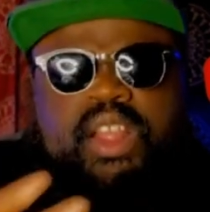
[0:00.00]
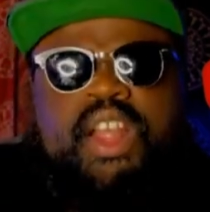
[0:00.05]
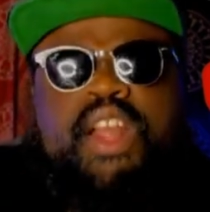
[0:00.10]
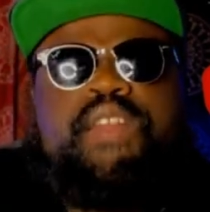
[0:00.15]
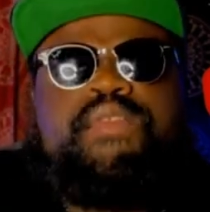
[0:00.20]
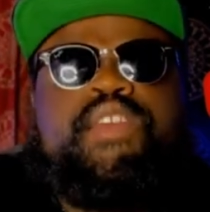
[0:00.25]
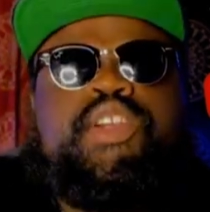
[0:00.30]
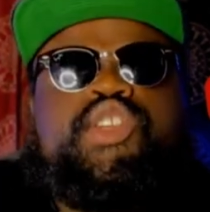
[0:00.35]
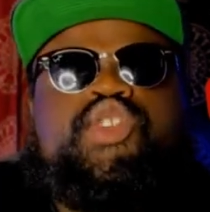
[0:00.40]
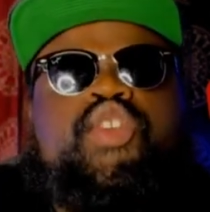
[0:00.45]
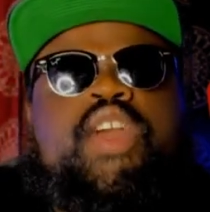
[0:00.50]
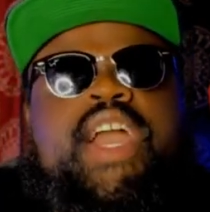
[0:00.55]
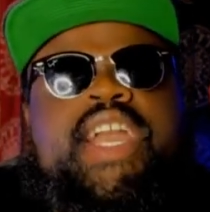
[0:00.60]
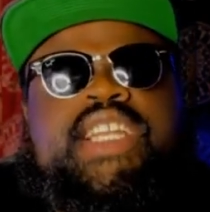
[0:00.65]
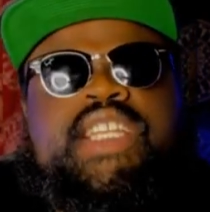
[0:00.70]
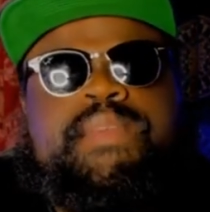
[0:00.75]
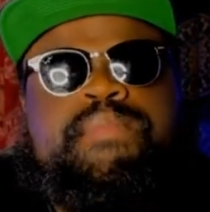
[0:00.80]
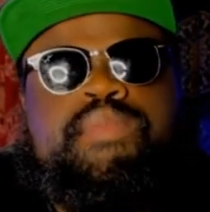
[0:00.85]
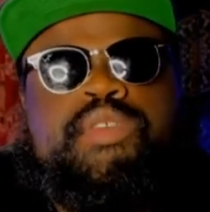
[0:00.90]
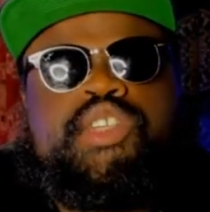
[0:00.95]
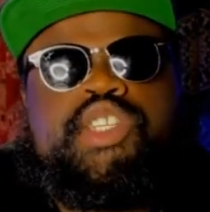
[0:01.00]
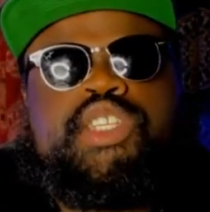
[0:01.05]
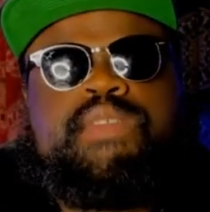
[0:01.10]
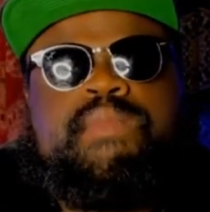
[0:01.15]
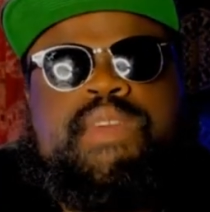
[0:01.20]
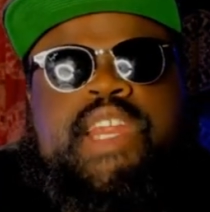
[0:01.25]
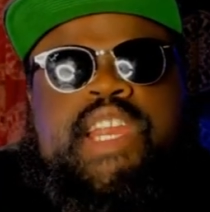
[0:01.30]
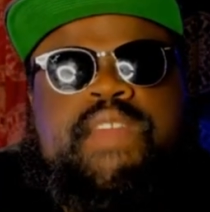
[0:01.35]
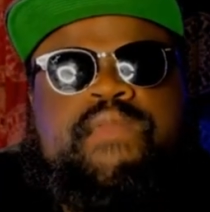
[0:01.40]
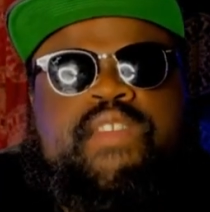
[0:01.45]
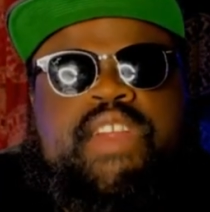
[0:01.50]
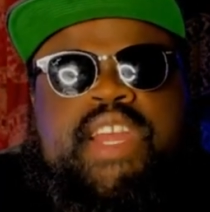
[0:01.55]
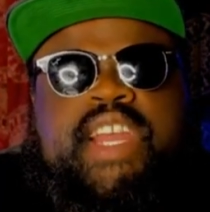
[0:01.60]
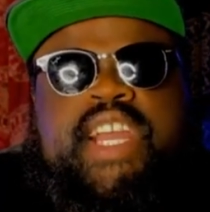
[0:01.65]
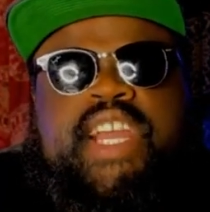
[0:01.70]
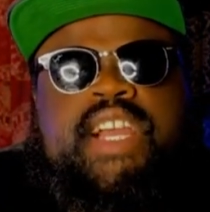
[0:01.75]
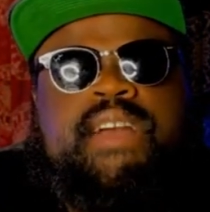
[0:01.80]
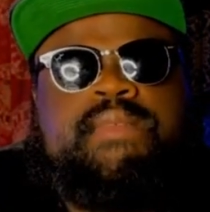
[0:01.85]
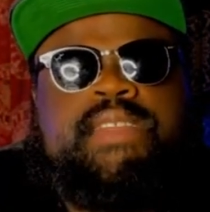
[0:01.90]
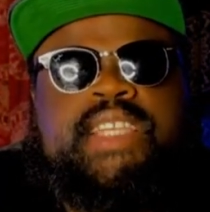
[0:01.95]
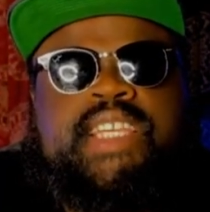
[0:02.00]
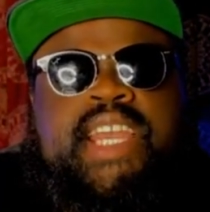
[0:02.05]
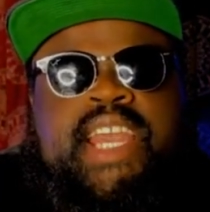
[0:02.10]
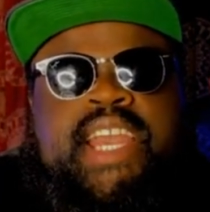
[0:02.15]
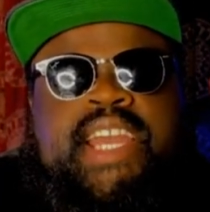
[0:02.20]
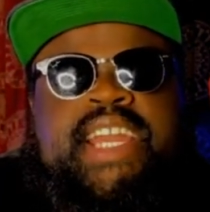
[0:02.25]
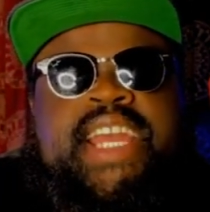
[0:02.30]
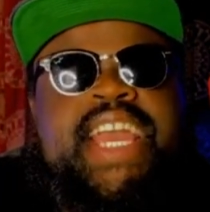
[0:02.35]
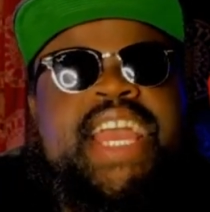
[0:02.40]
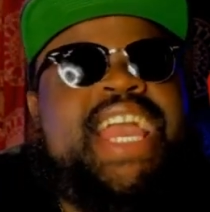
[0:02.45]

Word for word: They're trying to push as many different incomes as you can.